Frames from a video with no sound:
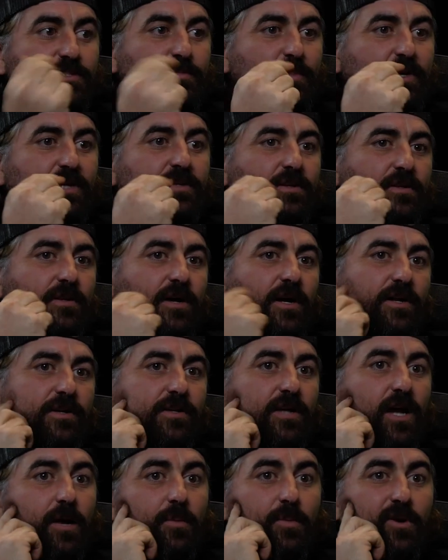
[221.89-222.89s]
spent a lot of
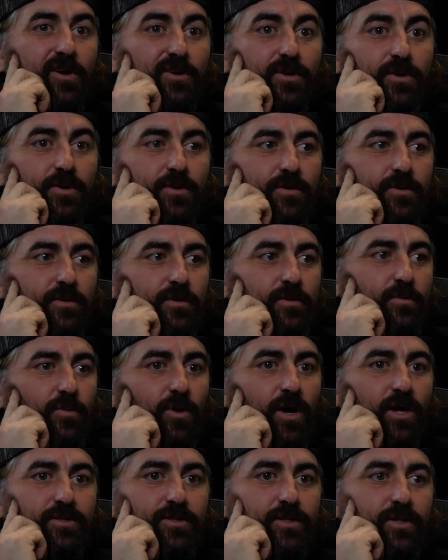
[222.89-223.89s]
time on YouTube
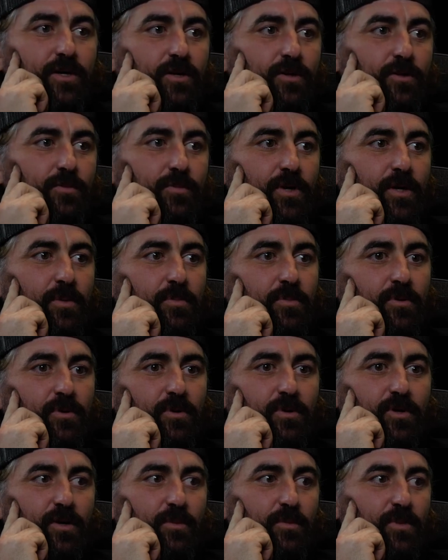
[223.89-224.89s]
watching other people
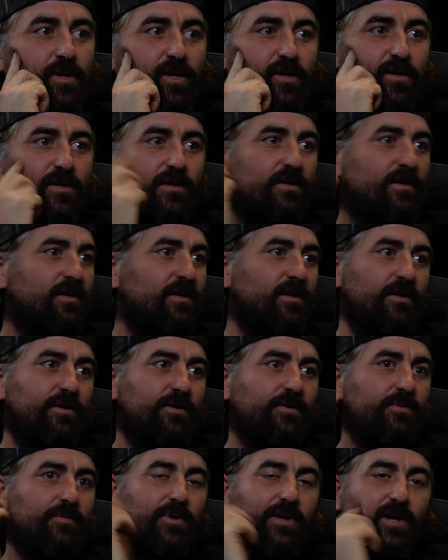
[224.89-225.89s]
and I'm like,
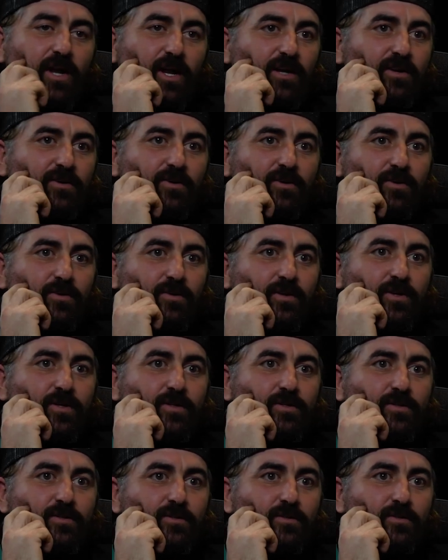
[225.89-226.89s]
man, I can do
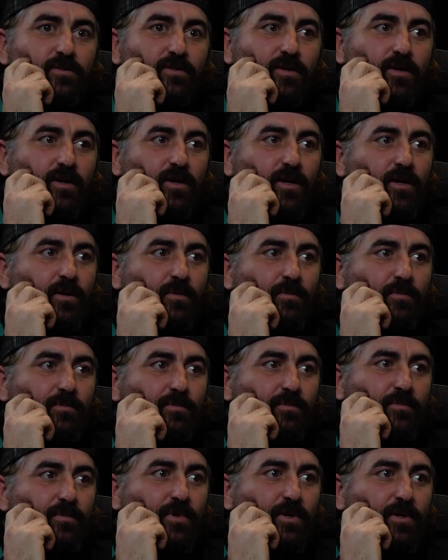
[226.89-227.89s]
this. Um,
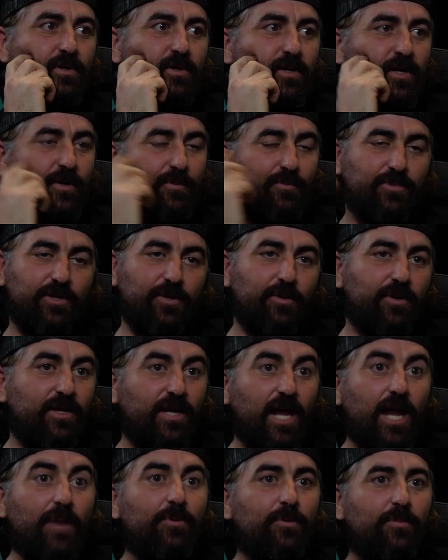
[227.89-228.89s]
I'm
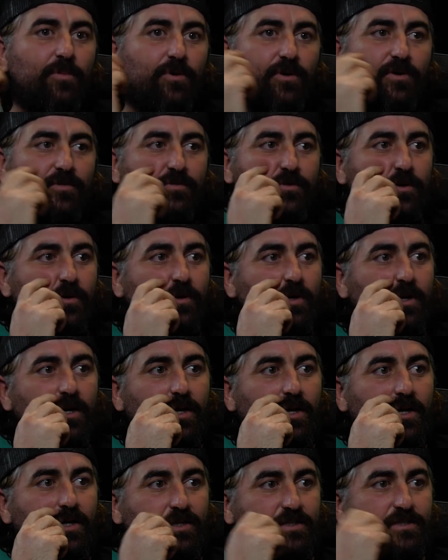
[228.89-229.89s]
capable of doing
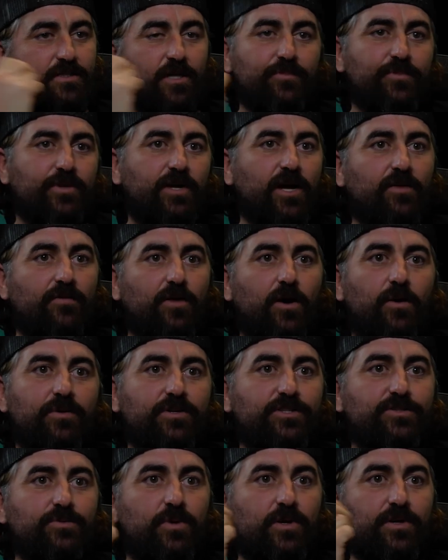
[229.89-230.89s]
it, and it's something I've
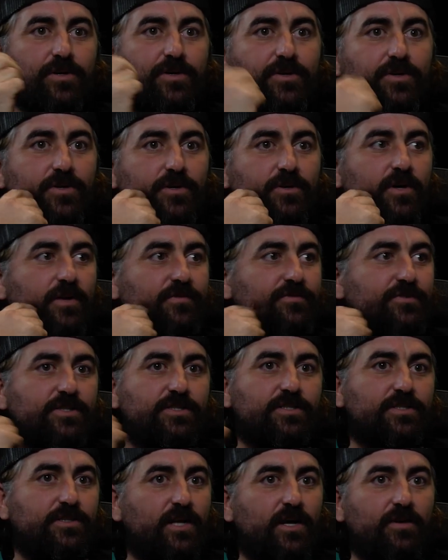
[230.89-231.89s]
always wanted to do. I've
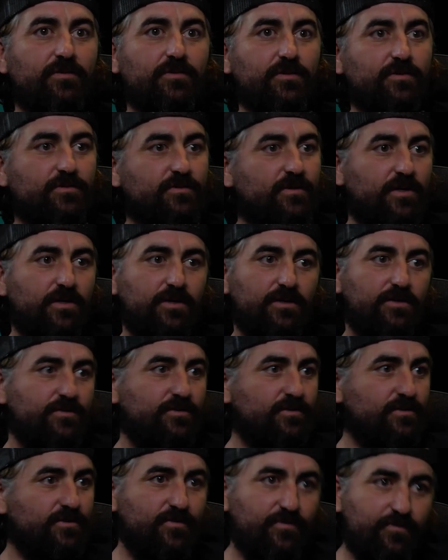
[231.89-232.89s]
just never
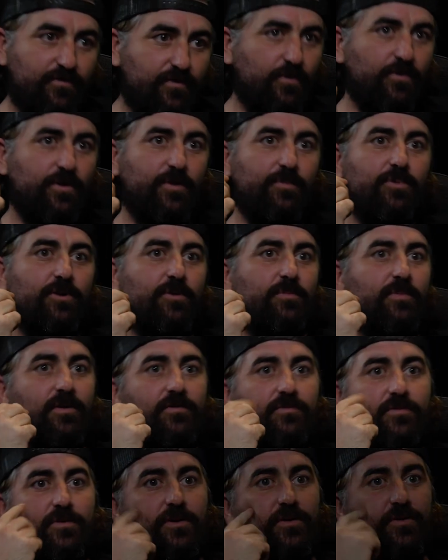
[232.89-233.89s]
just fully put my
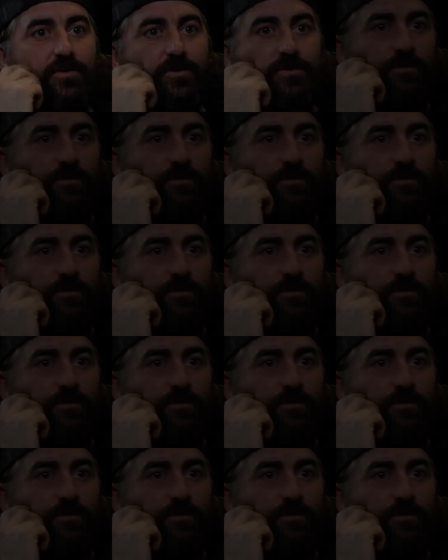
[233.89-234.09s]
foot in the